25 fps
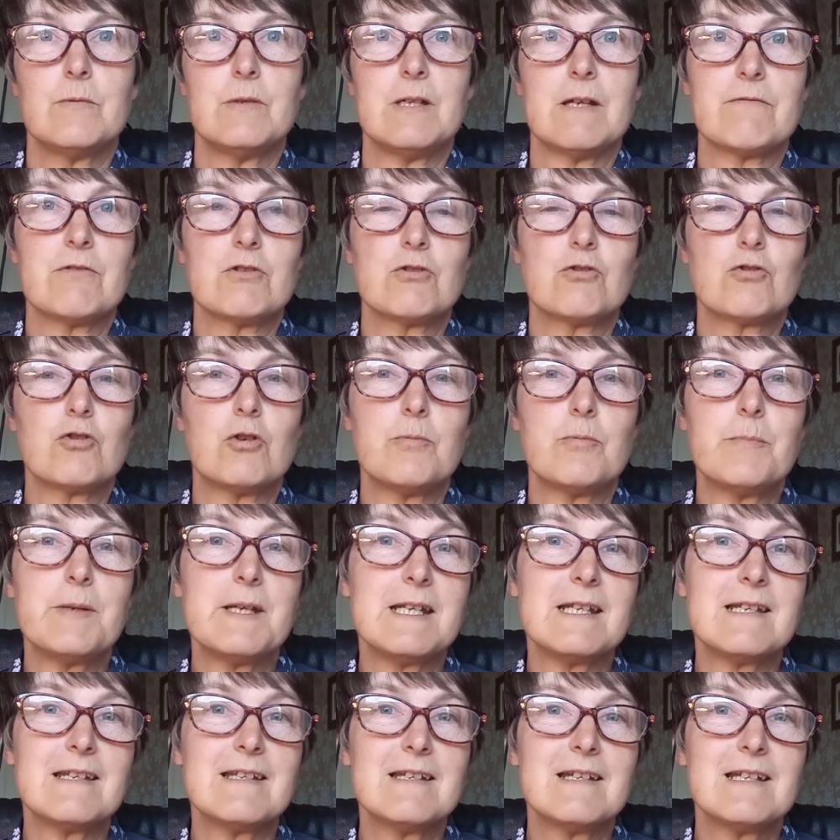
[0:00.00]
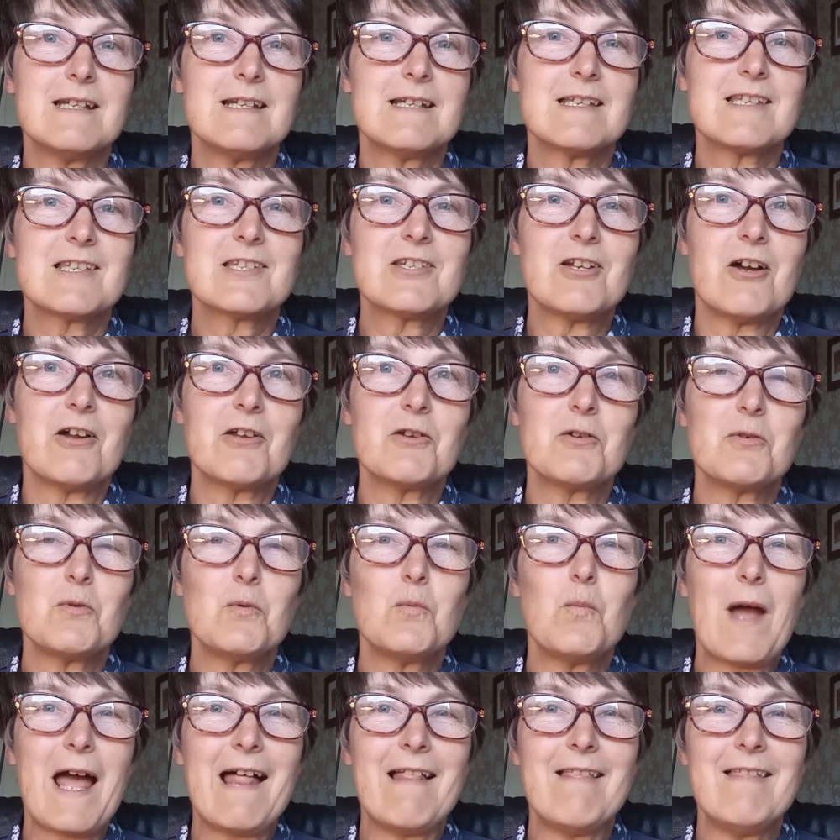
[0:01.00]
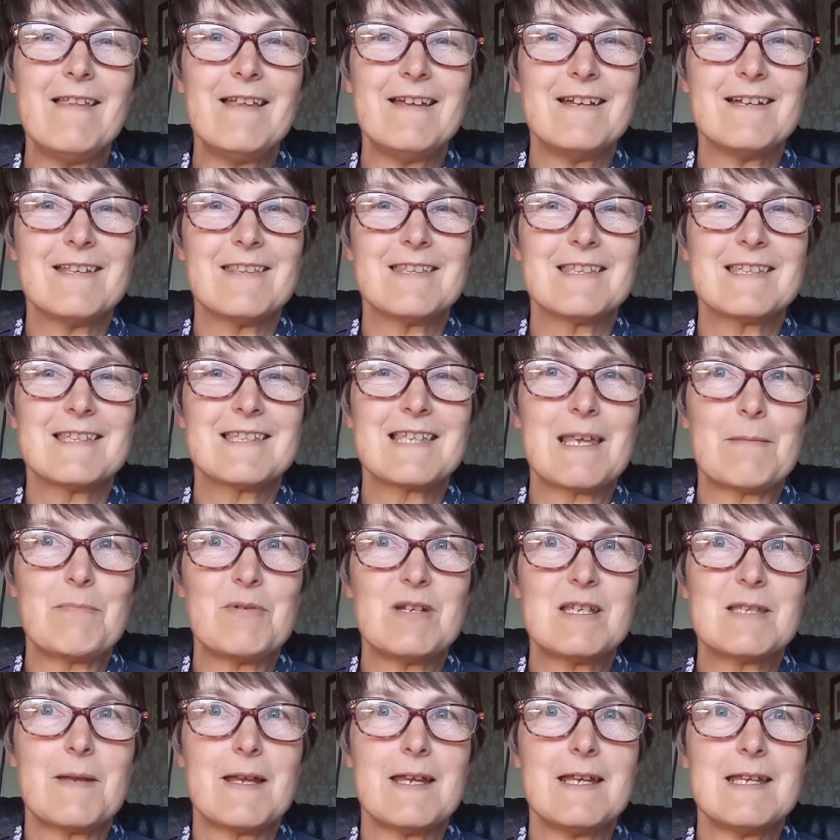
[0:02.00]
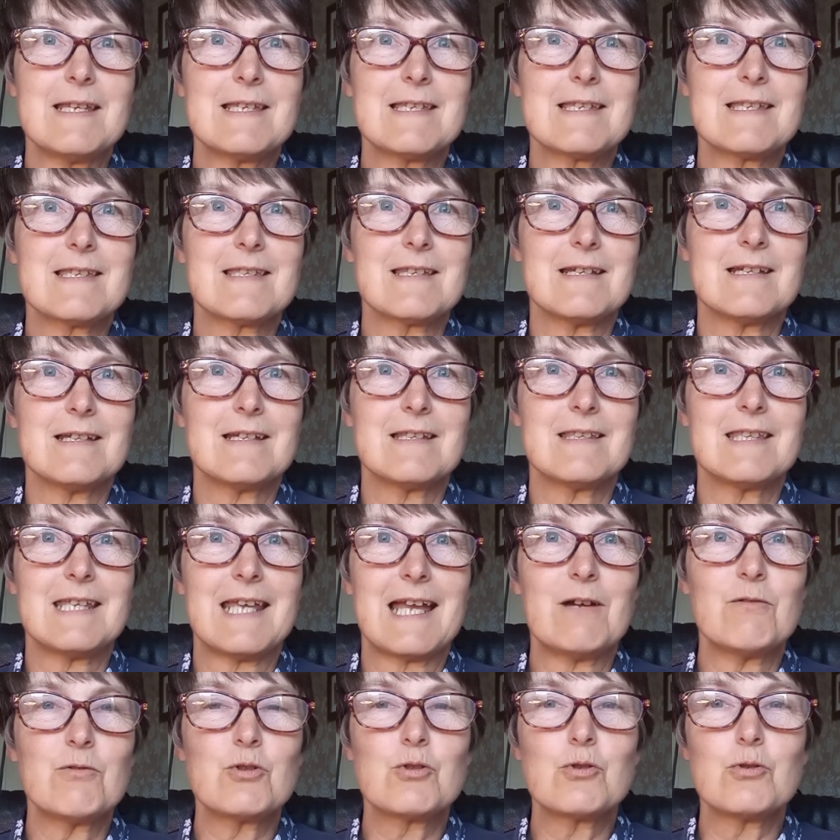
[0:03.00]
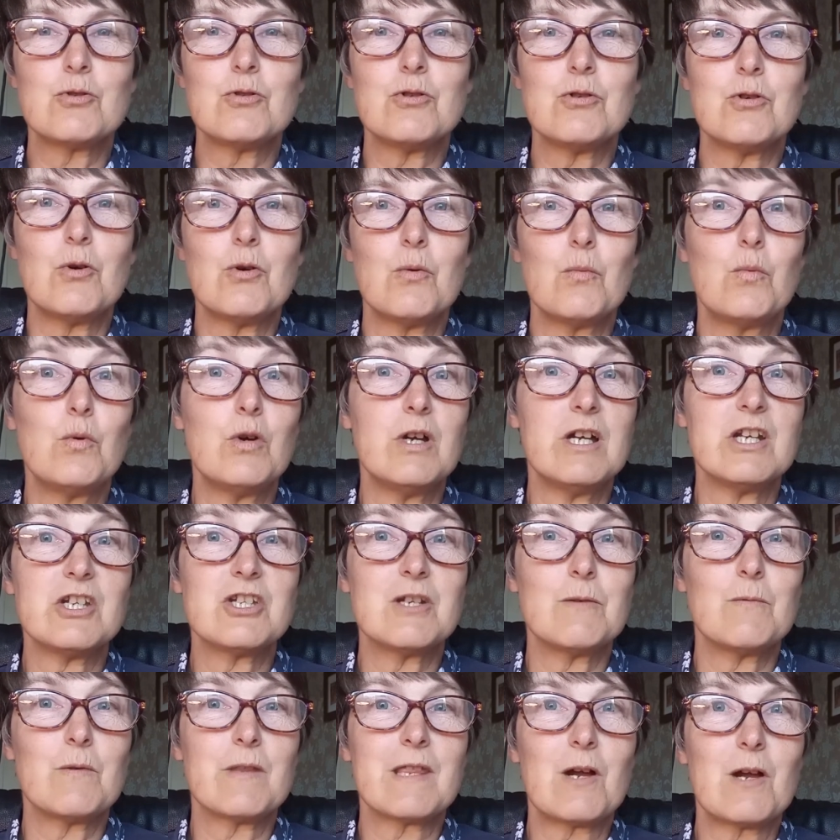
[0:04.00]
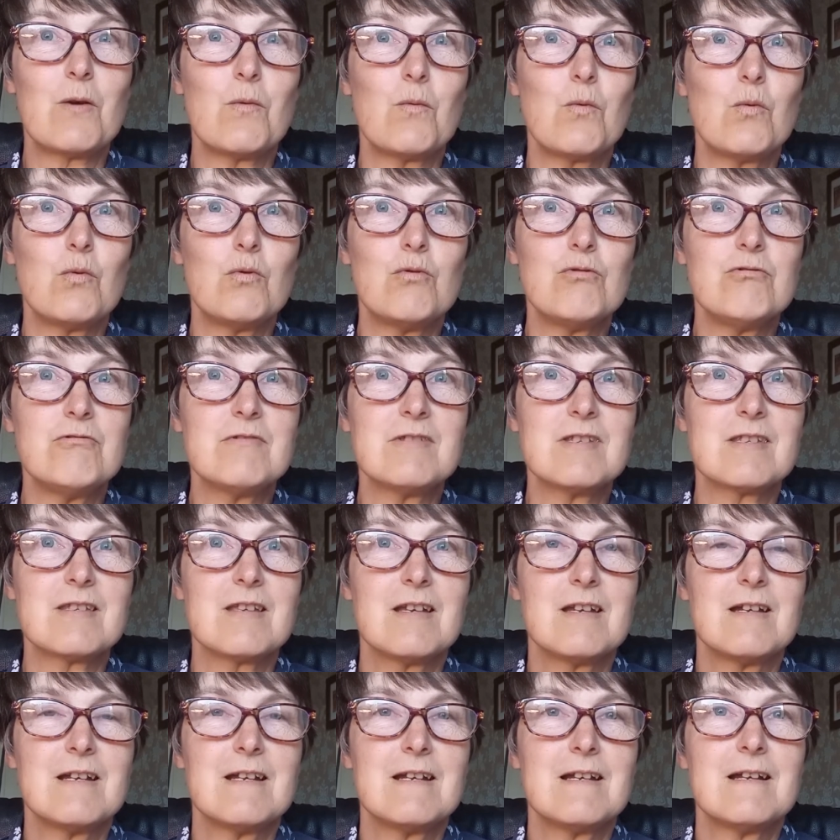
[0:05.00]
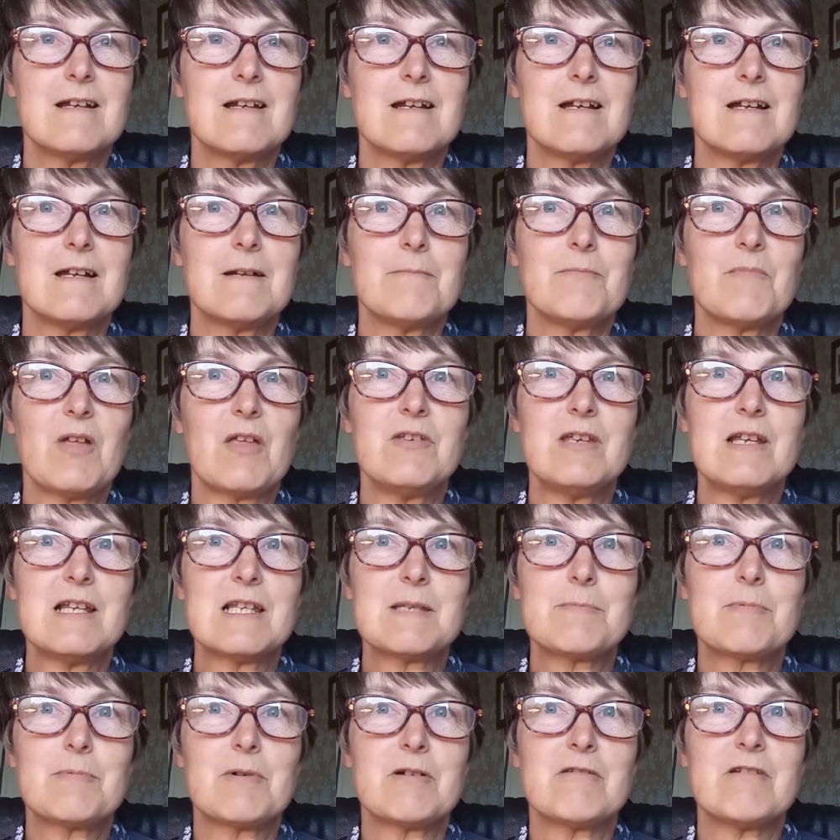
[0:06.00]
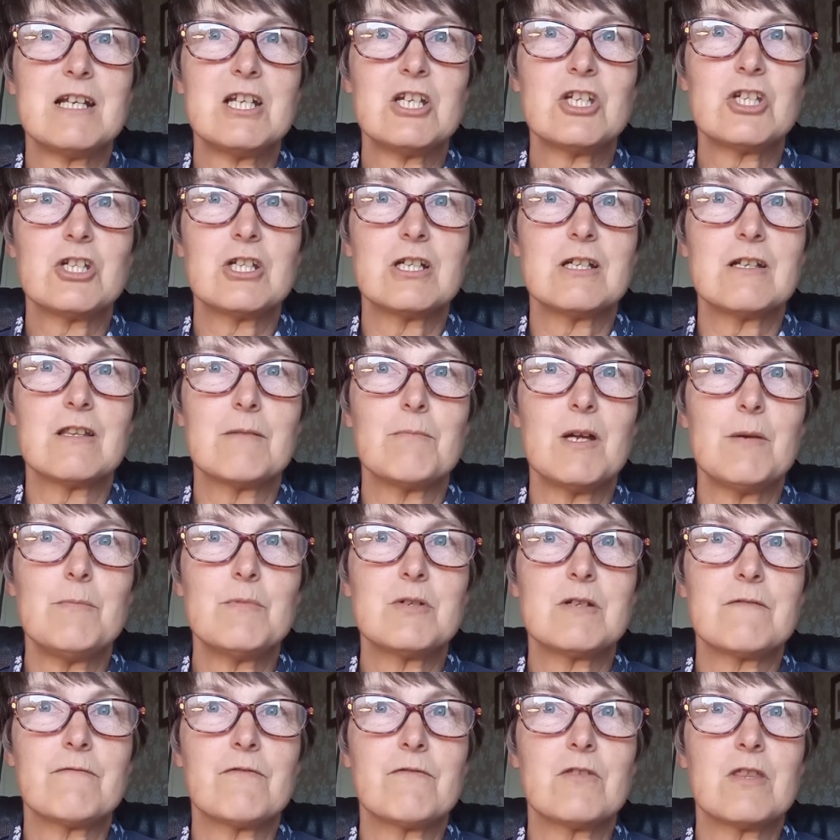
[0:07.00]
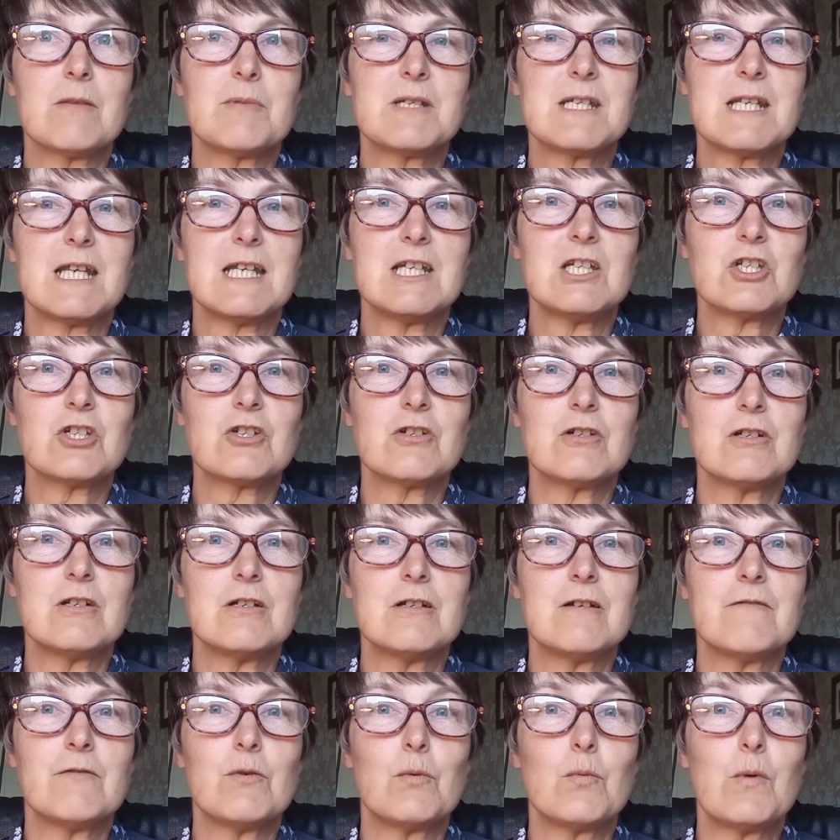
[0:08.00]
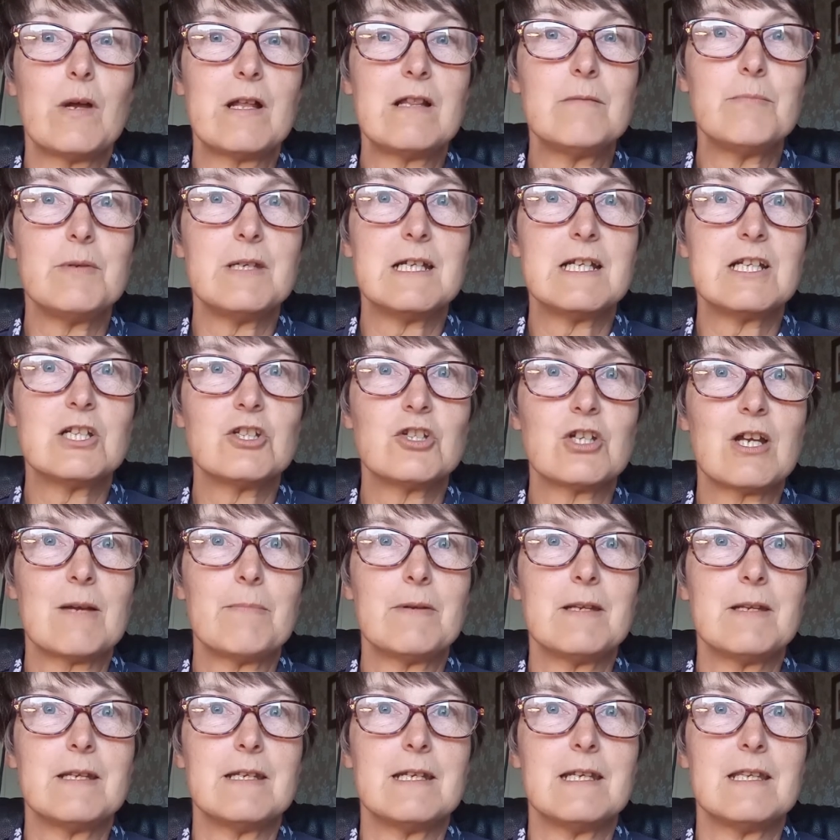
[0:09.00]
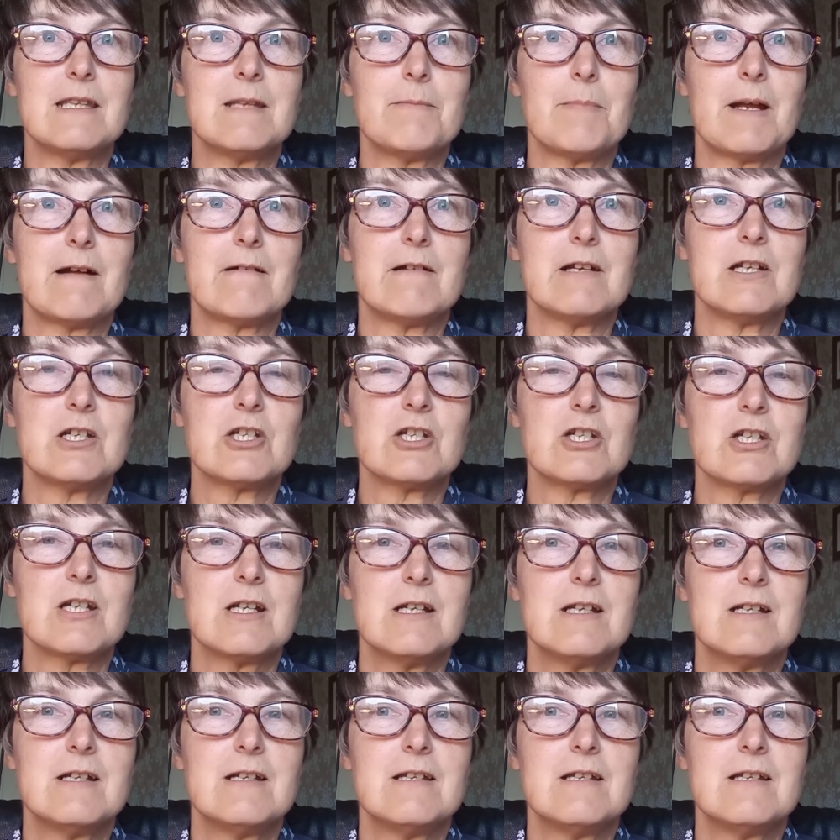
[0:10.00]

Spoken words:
We have the drop-in style well at Sebri Space, the outdoor worship without walls, and the exploration at the moment for the potential of a well-being chaplain in the parish.